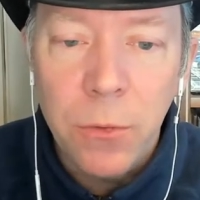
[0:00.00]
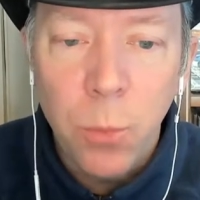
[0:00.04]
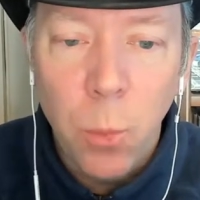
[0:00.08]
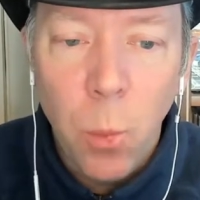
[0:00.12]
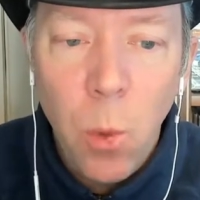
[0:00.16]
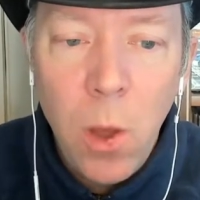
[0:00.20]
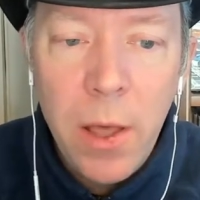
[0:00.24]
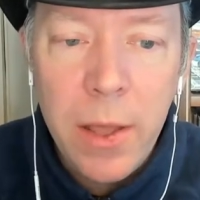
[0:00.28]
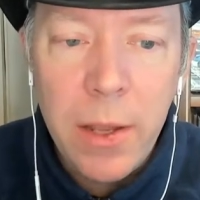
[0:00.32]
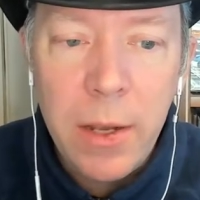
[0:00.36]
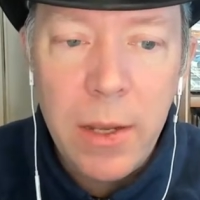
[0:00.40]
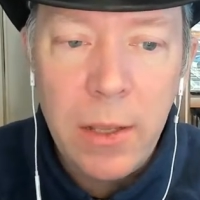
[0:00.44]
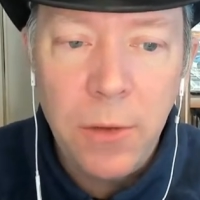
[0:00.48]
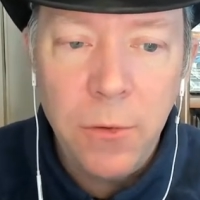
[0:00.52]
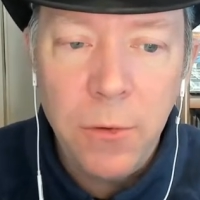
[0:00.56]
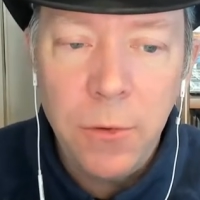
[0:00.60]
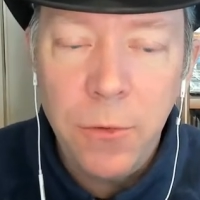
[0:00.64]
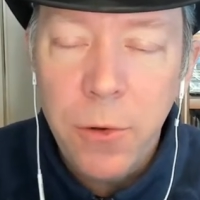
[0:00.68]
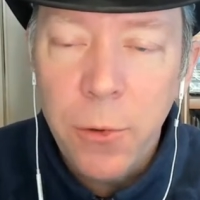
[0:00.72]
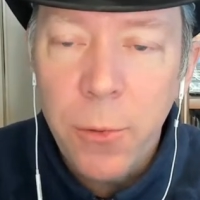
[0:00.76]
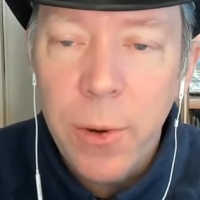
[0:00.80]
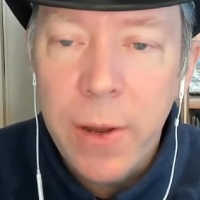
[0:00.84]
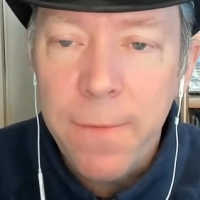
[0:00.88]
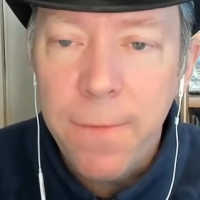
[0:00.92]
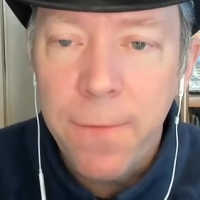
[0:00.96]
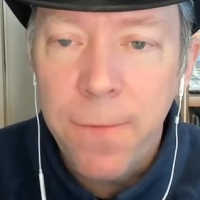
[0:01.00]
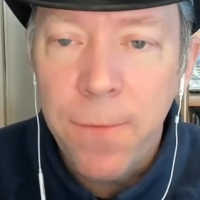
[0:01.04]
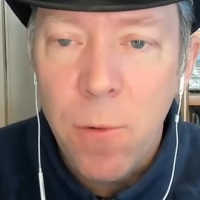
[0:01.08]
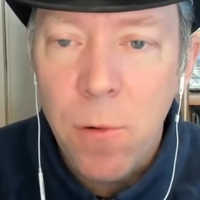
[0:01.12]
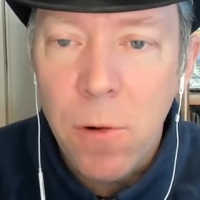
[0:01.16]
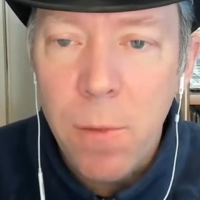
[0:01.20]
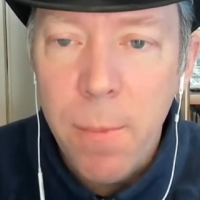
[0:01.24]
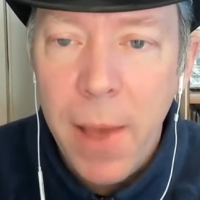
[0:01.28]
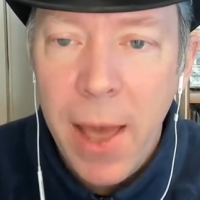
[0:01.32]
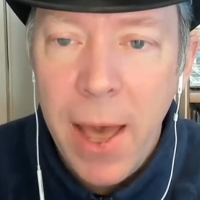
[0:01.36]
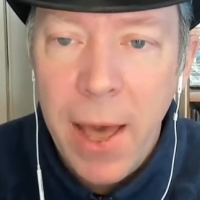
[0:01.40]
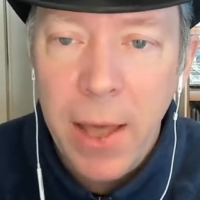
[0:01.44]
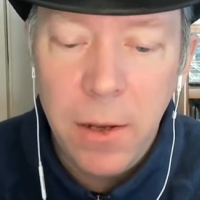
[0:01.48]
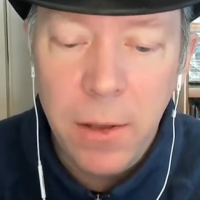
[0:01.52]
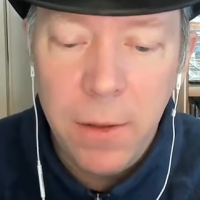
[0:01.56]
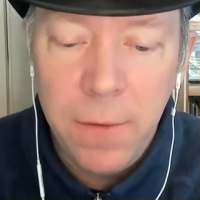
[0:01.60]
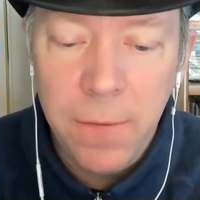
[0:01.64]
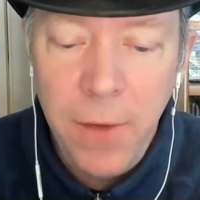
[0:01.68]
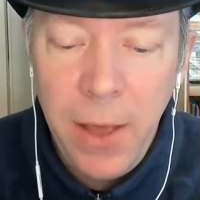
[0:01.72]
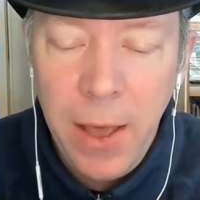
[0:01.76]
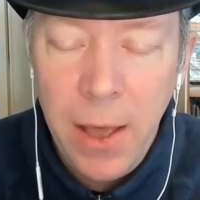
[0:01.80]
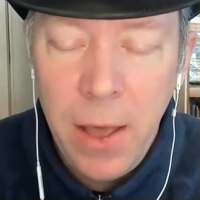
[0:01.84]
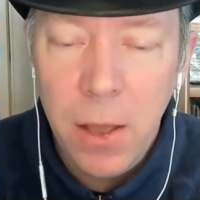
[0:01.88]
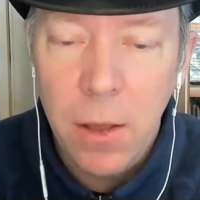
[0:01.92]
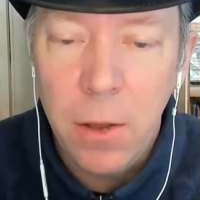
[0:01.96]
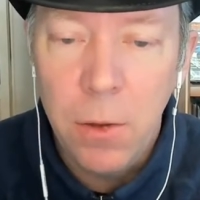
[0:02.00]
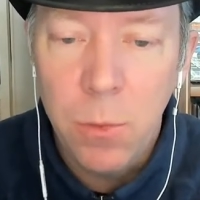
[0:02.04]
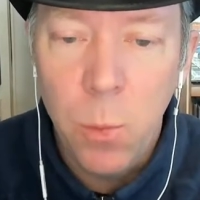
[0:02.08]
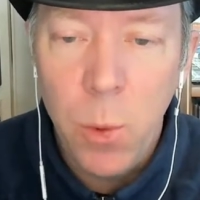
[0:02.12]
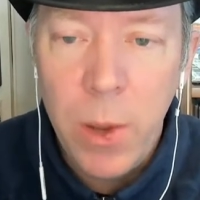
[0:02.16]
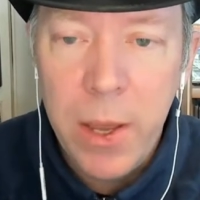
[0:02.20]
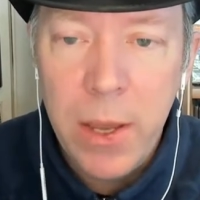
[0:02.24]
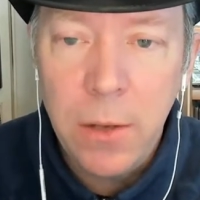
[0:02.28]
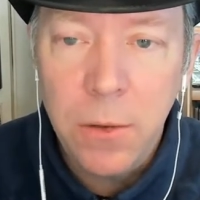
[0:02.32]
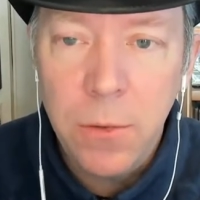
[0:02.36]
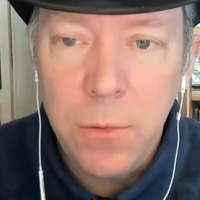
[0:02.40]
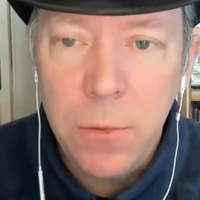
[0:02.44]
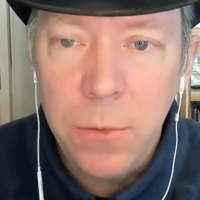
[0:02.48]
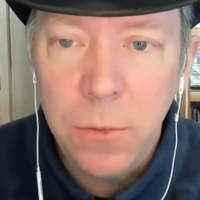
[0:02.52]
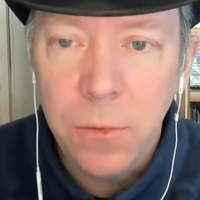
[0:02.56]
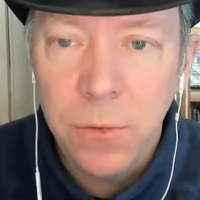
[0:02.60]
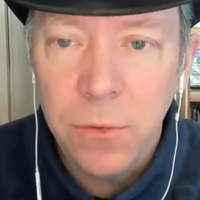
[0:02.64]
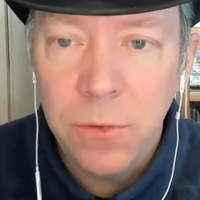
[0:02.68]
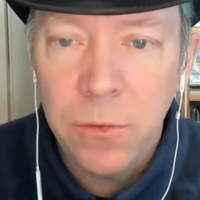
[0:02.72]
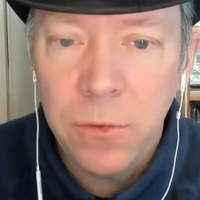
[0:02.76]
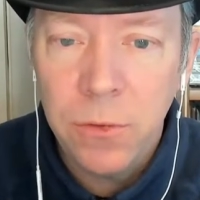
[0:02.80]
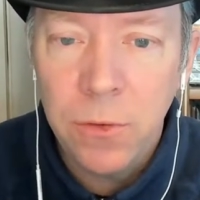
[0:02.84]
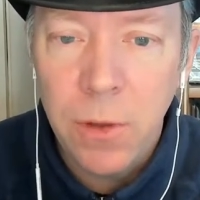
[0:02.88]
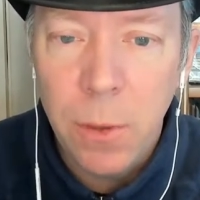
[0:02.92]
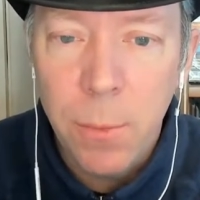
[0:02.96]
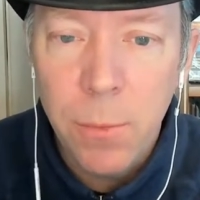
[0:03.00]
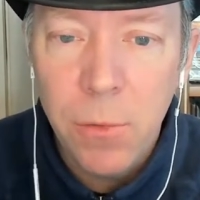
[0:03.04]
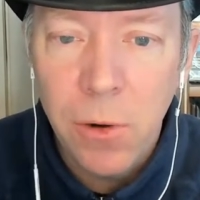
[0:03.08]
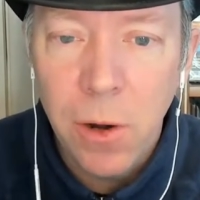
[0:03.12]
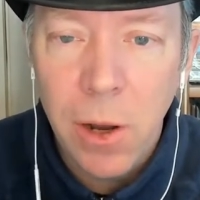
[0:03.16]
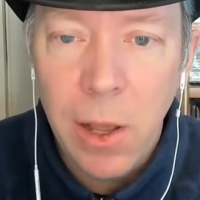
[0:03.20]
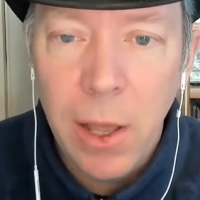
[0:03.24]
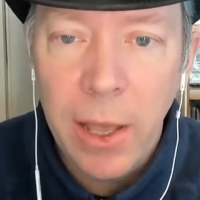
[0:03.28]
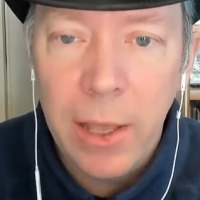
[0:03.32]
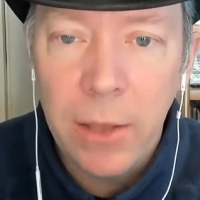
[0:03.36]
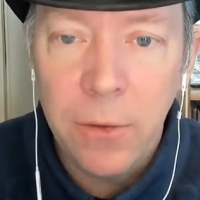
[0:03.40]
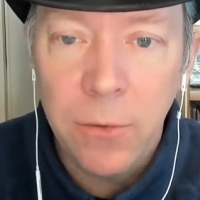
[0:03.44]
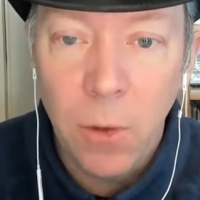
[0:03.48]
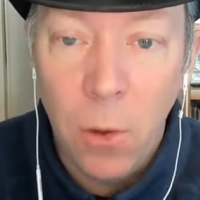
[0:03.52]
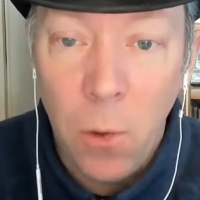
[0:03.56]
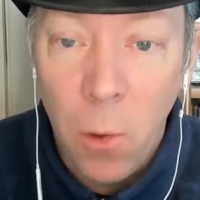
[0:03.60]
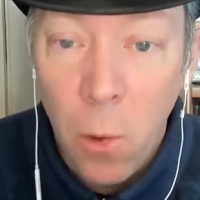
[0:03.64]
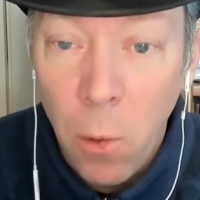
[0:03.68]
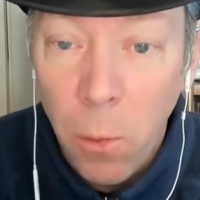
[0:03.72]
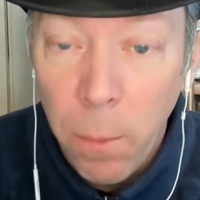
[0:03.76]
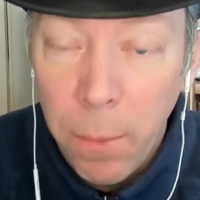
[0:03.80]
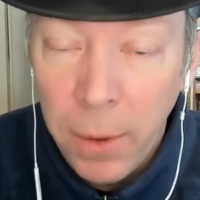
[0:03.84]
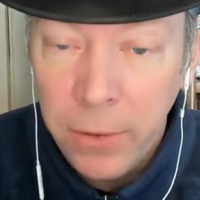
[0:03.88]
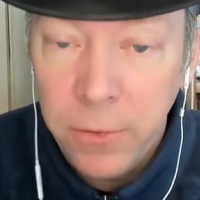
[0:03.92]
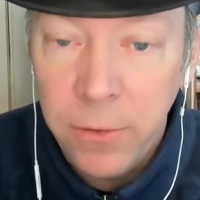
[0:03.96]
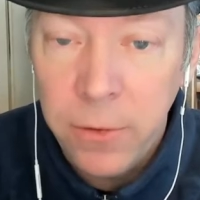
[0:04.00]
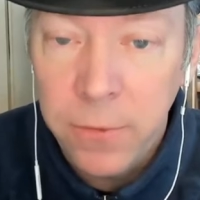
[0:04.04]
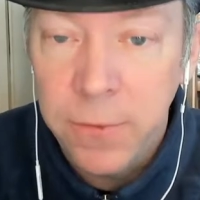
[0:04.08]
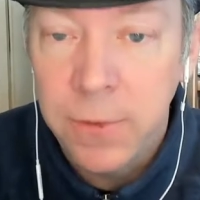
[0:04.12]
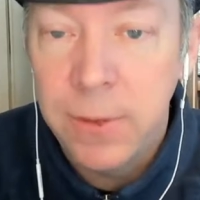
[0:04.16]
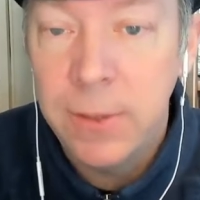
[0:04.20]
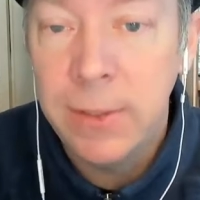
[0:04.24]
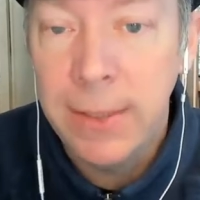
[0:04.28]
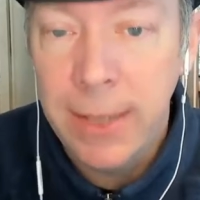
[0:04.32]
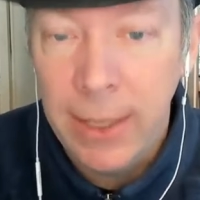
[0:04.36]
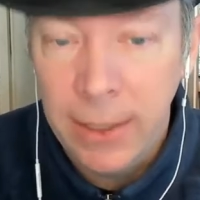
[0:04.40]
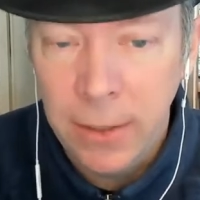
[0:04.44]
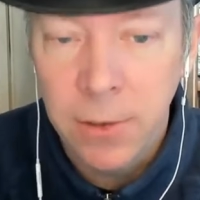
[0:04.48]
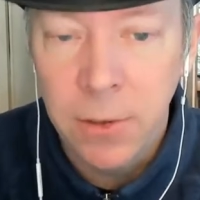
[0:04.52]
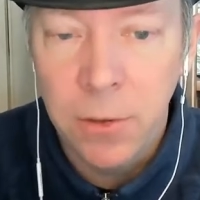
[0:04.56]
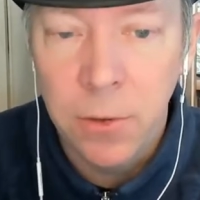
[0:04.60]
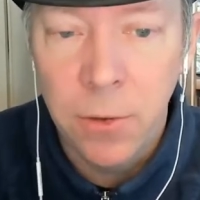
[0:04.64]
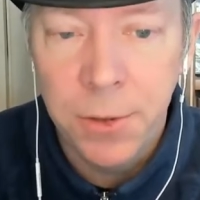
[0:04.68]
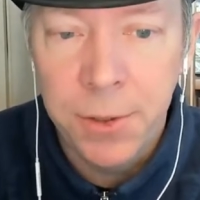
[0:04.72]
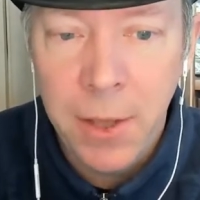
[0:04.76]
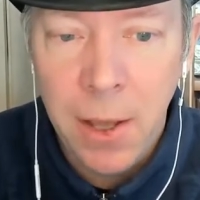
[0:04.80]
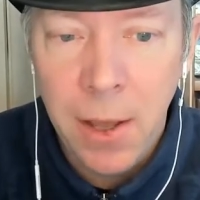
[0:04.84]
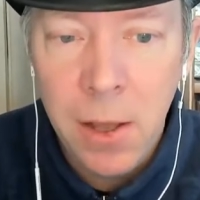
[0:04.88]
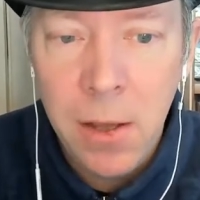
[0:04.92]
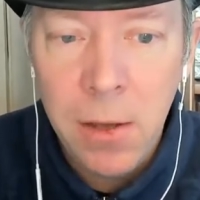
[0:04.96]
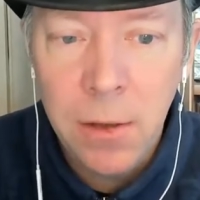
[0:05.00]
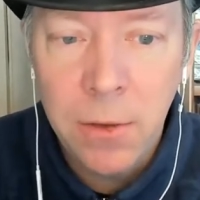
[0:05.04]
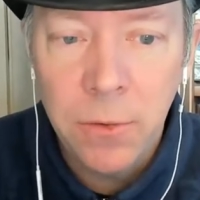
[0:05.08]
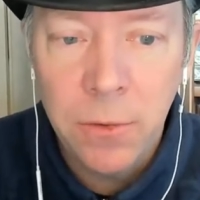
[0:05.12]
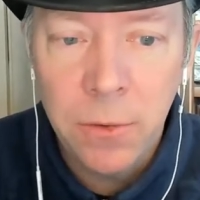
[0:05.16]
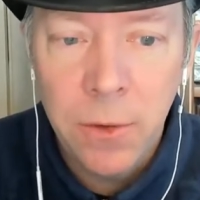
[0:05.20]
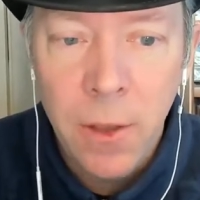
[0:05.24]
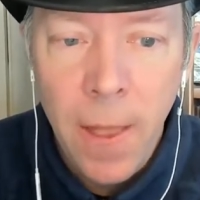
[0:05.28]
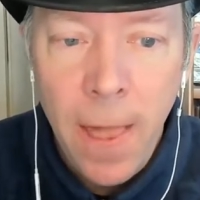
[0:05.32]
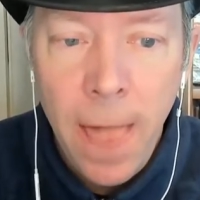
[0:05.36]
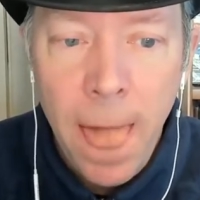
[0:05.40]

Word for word: One, it's just a great format of how, a way to summarize a whole bunch of technical talks